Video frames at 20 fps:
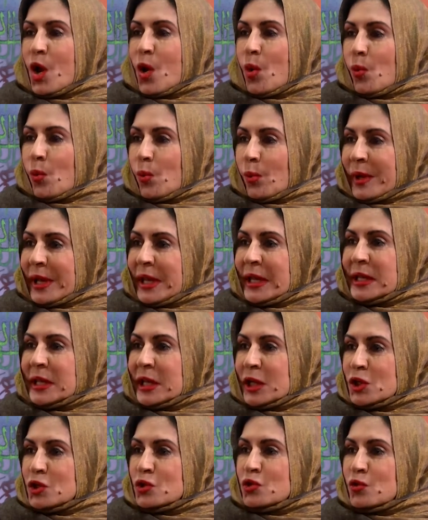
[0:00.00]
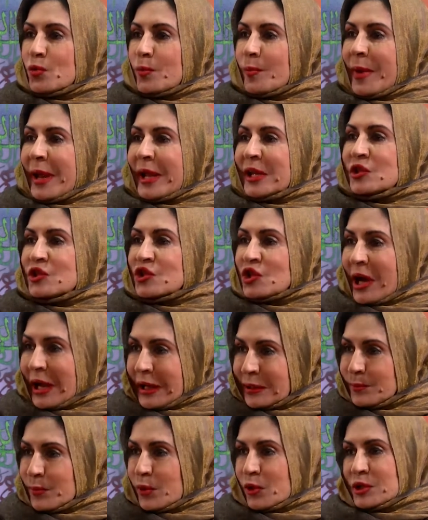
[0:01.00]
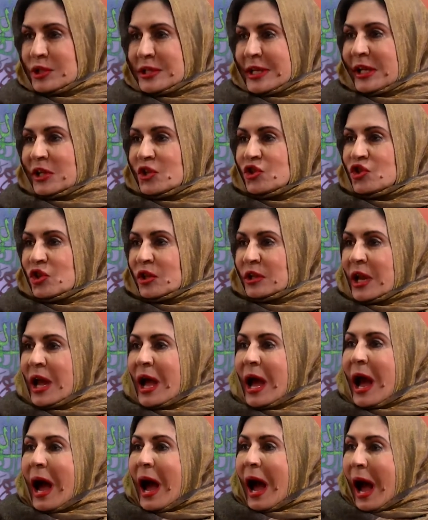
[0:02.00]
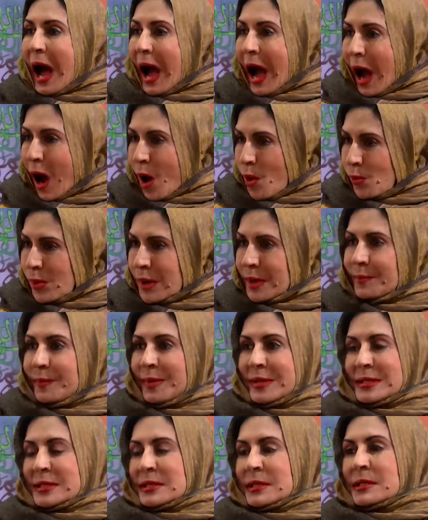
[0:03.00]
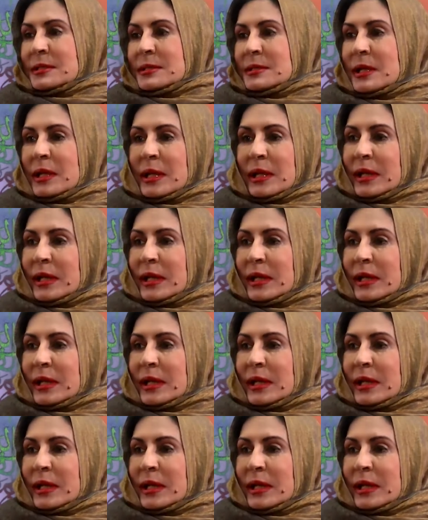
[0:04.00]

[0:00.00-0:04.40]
We need to make child protection Yes. our business.